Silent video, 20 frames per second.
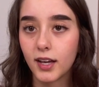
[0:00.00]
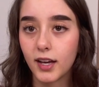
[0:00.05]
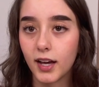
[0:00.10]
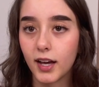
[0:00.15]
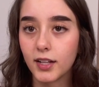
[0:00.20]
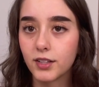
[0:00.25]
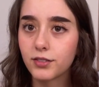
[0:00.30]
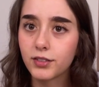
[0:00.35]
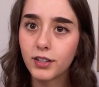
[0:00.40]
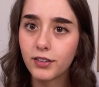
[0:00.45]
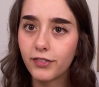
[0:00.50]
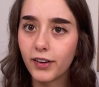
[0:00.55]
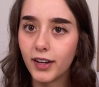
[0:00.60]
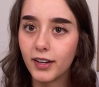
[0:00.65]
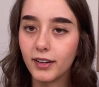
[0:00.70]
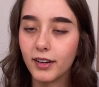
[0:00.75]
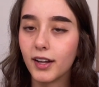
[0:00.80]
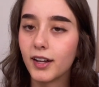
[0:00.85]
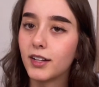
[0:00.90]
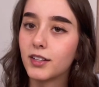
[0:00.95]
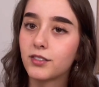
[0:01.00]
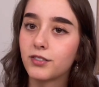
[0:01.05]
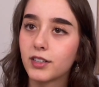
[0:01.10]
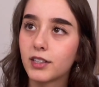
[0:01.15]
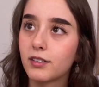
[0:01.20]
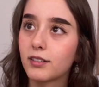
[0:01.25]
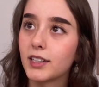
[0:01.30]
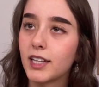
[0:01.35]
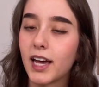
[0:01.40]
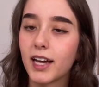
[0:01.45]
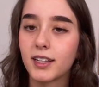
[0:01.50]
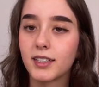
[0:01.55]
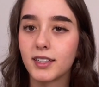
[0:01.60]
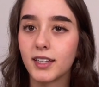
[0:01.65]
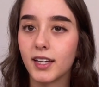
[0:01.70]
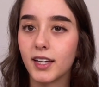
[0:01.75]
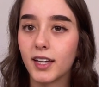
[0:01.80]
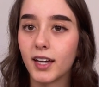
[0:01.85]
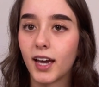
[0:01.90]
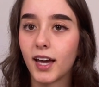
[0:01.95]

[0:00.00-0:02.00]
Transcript: it's really fun and it's really relaxing,